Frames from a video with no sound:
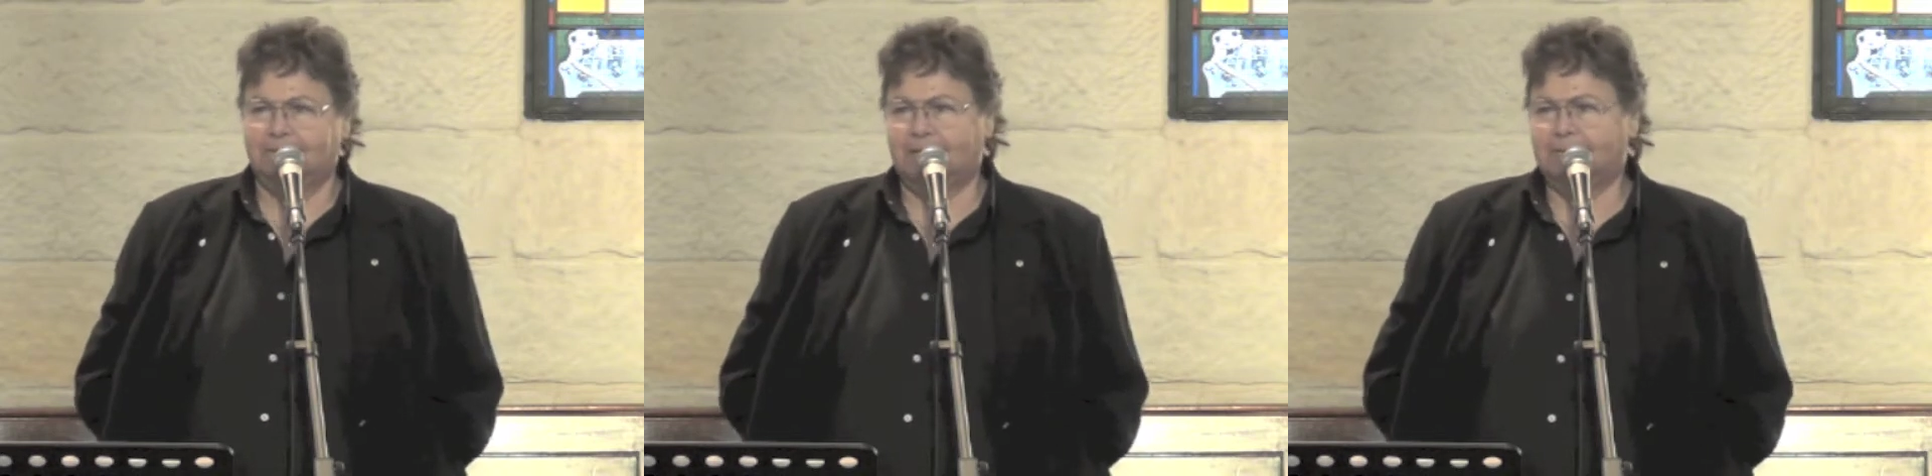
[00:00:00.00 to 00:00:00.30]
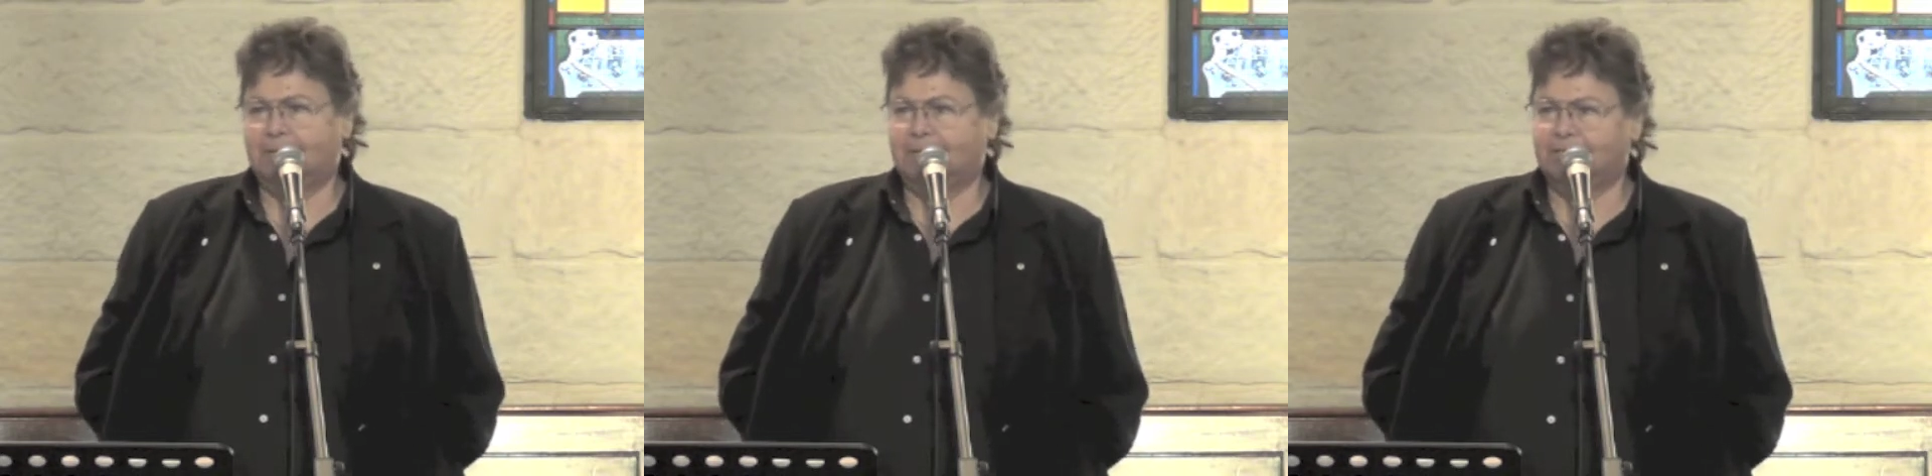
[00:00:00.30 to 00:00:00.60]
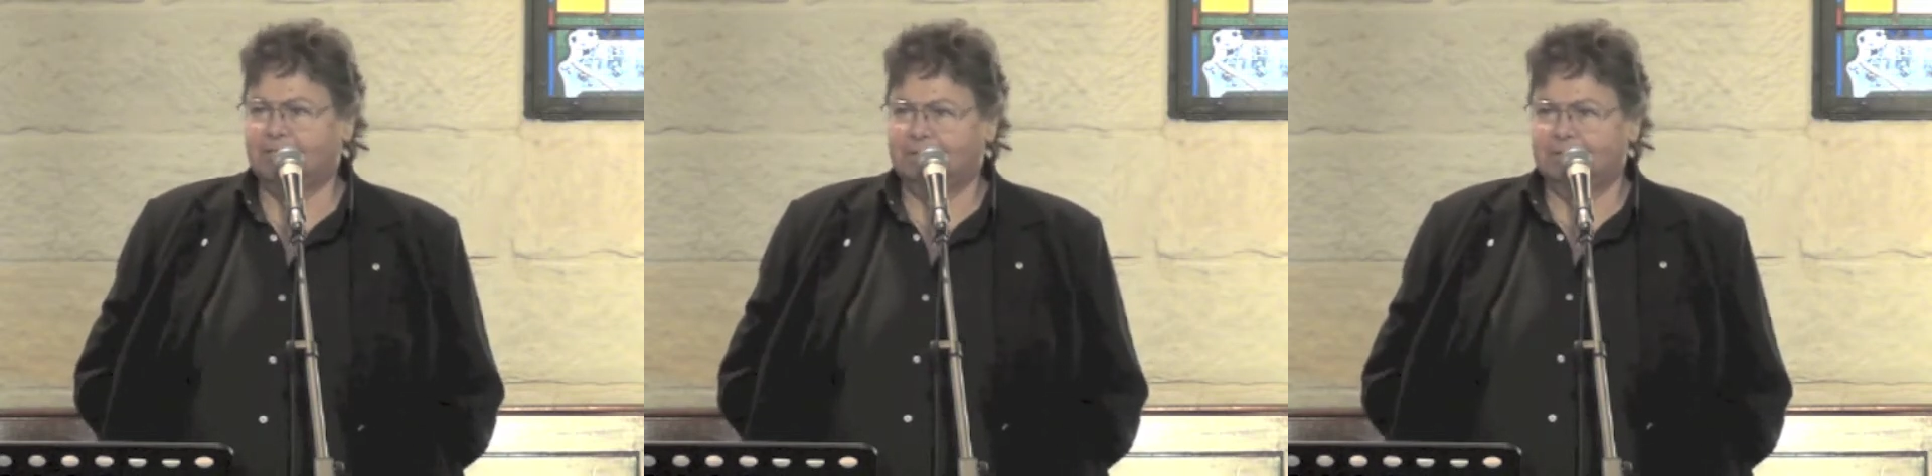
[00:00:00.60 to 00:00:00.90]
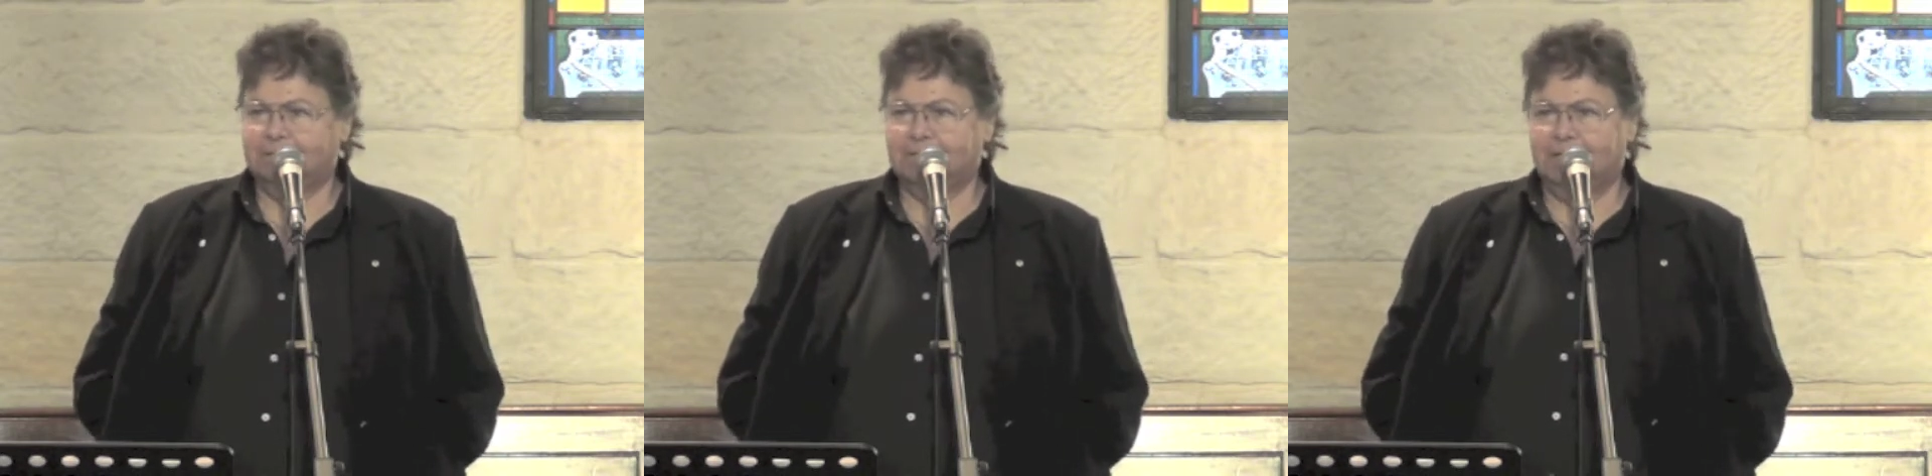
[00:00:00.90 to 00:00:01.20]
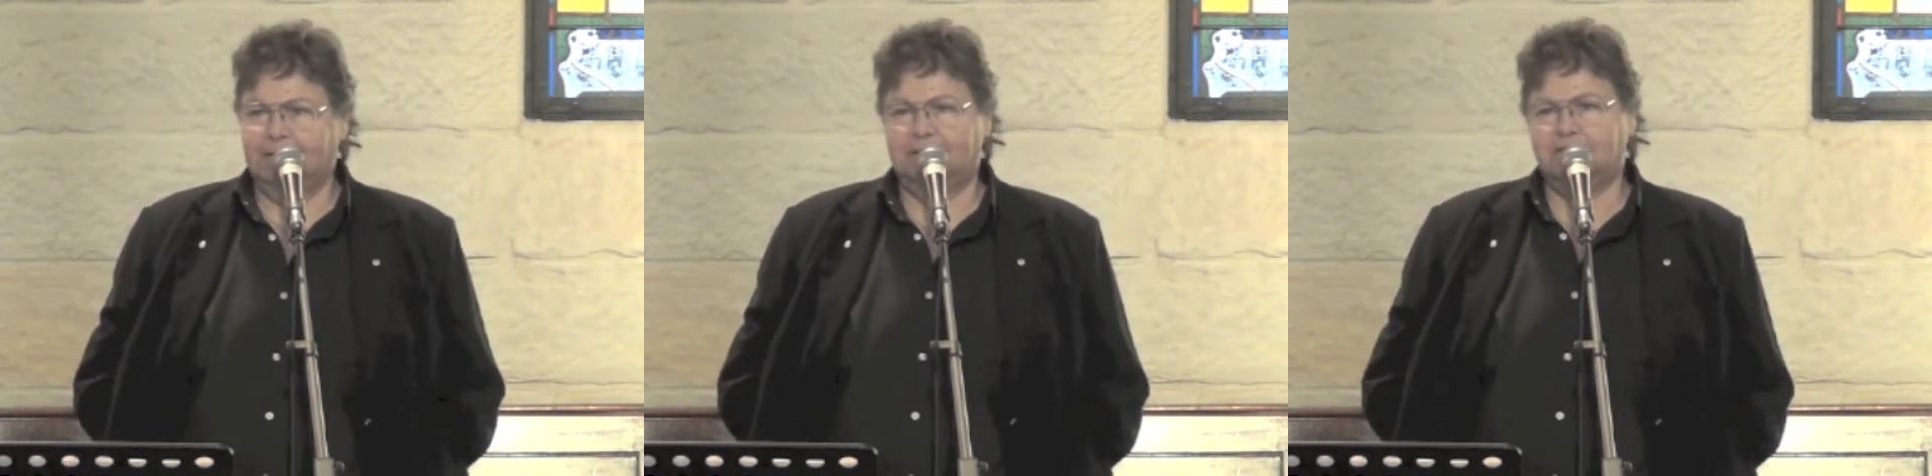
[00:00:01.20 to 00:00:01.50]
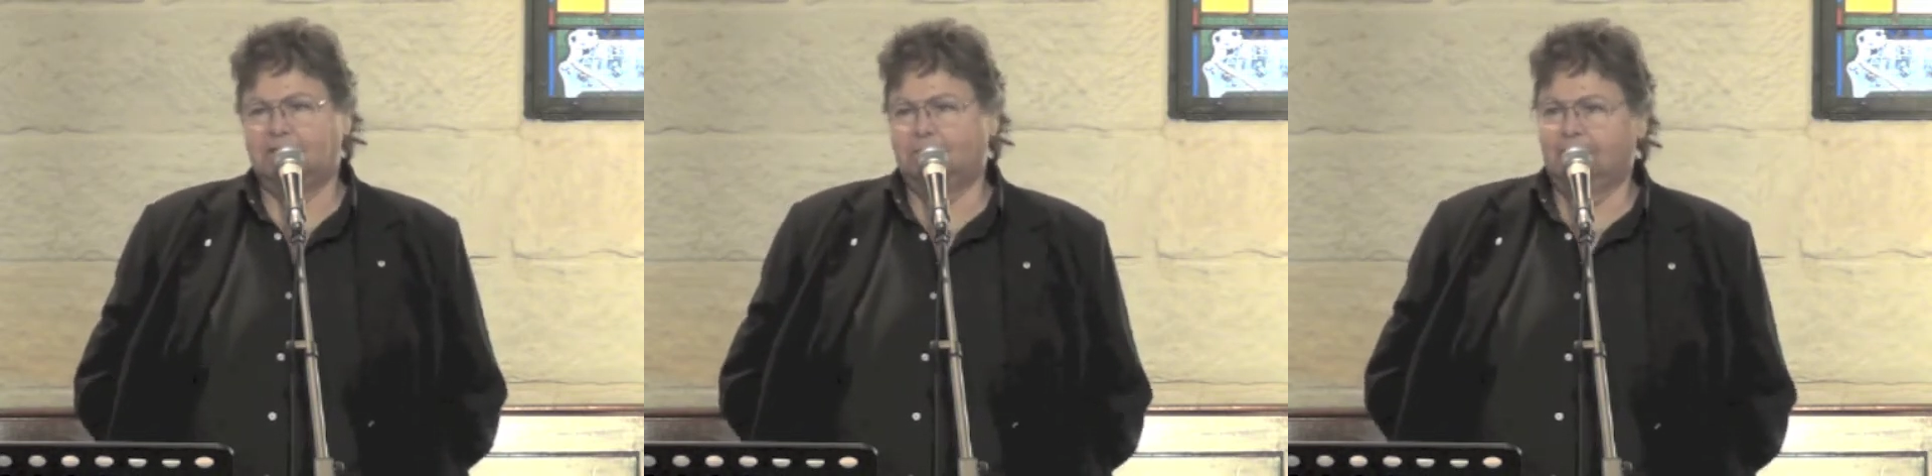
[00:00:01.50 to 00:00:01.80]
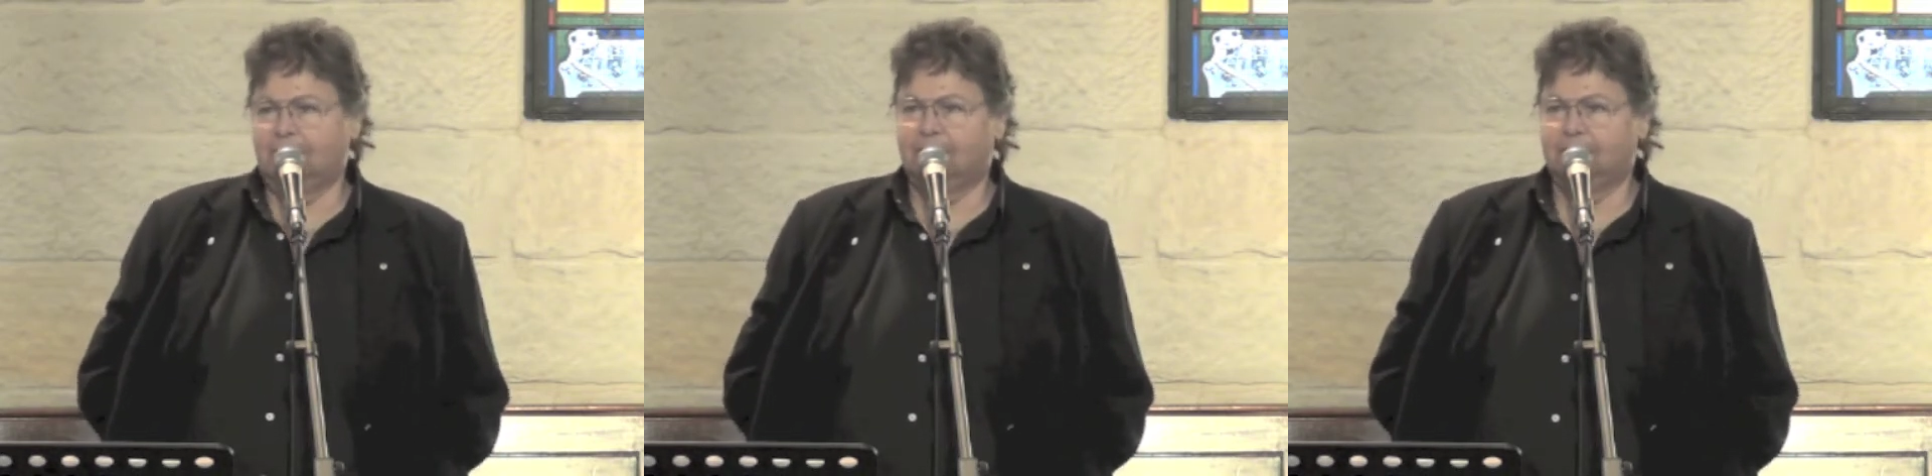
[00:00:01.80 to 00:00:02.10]
throw it at you, saying, This is
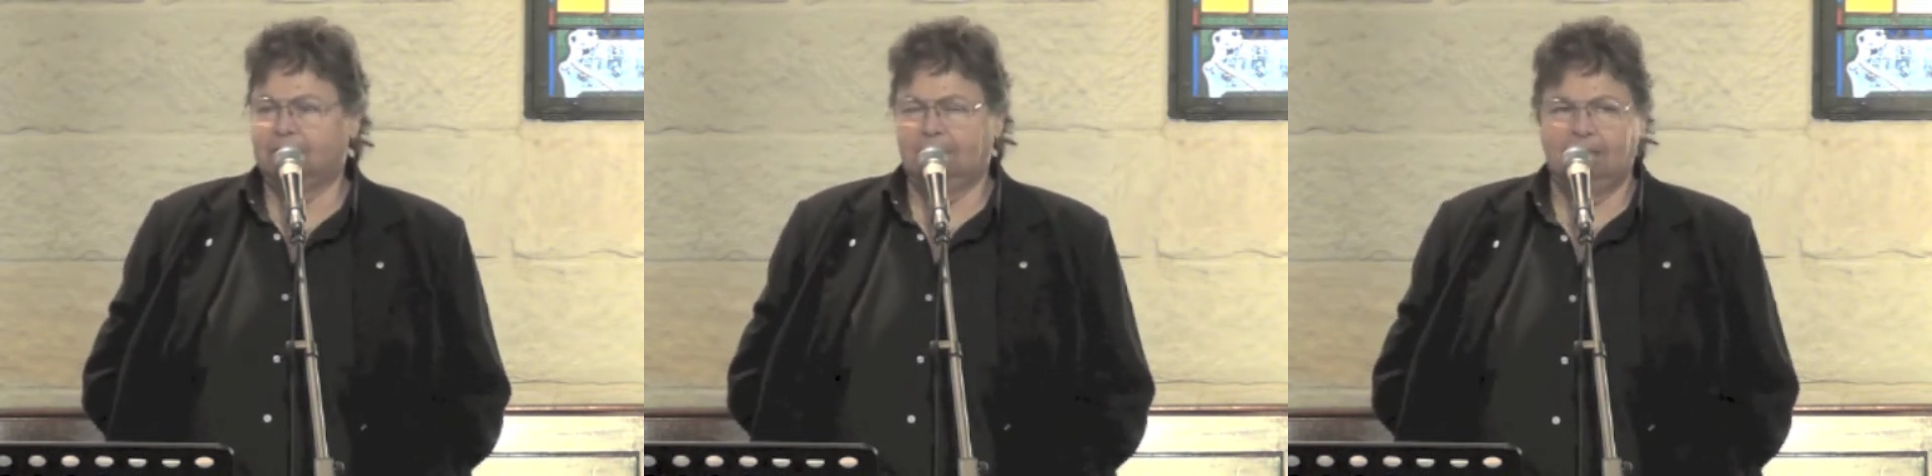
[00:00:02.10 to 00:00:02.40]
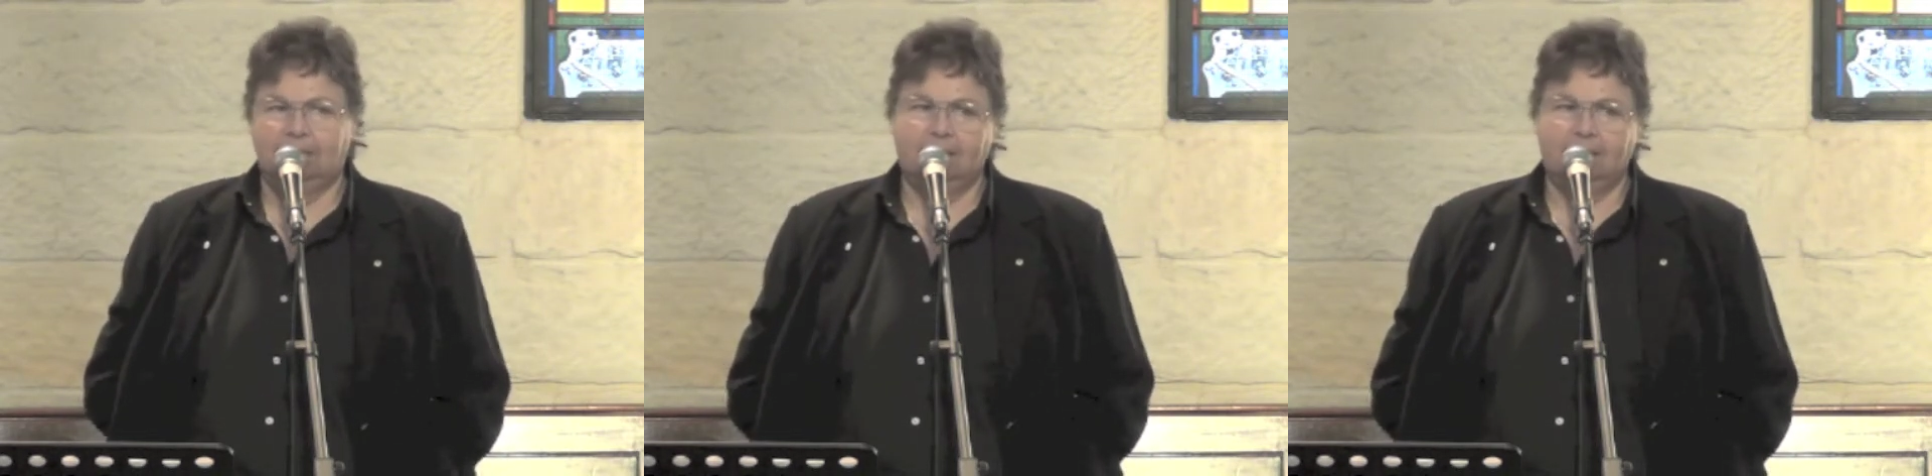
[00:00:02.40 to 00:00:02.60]
my country.